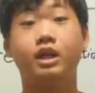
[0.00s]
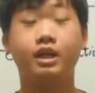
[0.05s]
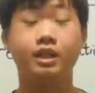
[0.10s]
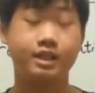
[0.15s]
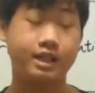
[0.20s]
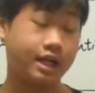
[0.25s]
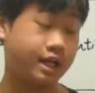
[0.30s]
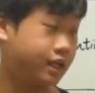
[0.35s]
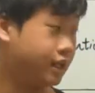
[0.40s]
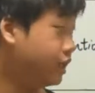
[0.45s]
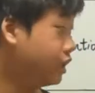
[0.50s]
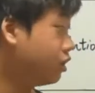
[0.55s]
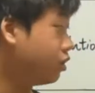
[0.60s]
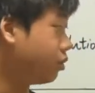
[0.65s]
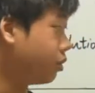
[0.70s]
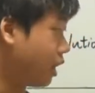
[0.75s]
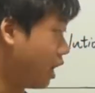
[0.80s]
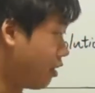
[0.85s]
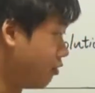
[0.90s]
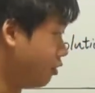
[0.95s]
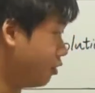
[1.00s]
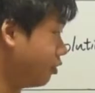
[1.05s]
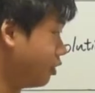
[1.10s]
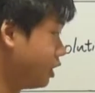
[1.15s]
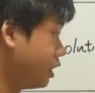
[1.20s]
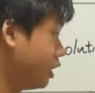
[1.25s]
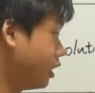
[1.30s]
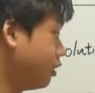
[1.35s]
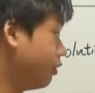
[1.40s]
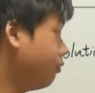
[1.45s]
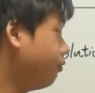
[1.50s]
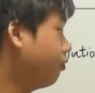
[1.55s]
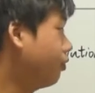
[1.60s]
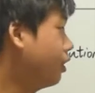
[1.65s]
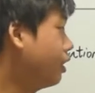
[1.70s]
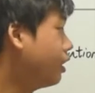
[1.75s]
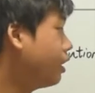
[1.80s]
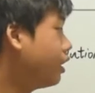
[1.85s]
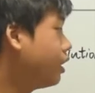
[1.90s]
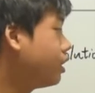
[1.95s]
exactly do we have over here.
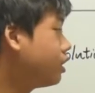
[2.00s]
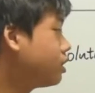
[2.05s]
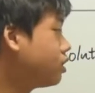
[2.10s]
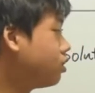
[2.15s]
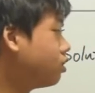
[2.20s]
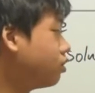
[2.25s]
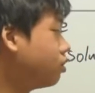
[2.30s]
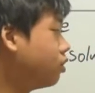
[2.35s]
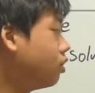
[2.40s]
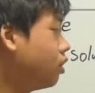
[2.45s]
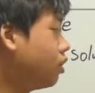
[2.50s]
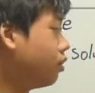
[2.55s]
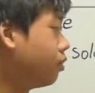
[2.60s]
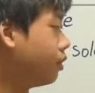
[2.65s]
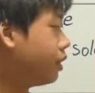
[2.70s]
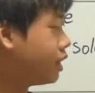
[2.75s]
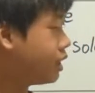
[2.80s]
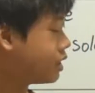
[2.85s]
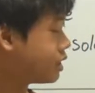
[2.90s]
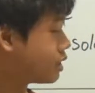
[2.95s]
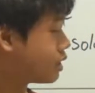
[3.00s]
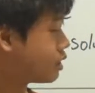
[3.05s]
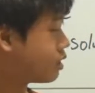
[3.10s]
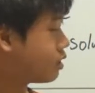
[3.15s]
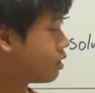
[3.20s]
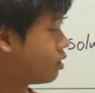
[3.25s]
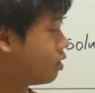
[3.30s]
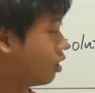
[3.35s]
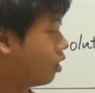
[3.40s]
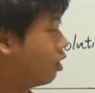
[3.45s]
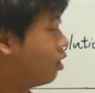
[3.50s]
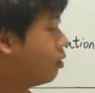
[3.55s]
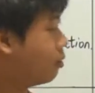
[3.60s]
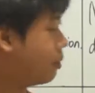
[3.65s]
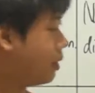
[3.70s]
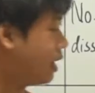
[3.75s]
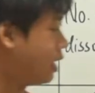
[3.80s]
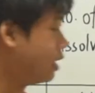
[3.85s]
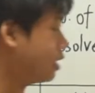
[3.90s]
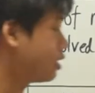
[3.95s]
So what is your
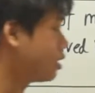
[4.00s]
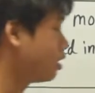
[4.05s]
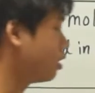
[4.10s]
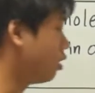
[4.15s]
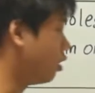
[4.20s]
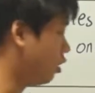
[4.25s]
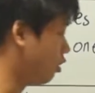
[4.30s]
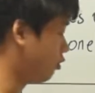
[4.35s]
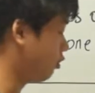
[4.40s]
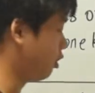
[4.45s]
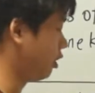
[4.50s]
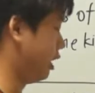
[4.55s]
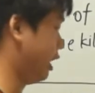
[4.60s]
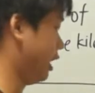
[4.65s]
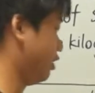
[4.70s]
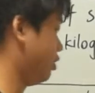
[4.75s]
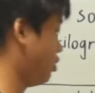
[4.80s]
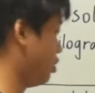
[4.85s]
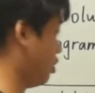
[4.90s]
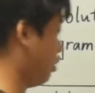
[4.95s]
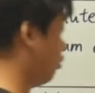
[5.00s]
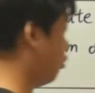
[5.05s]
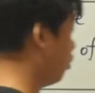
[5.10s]
mass of your hydrogen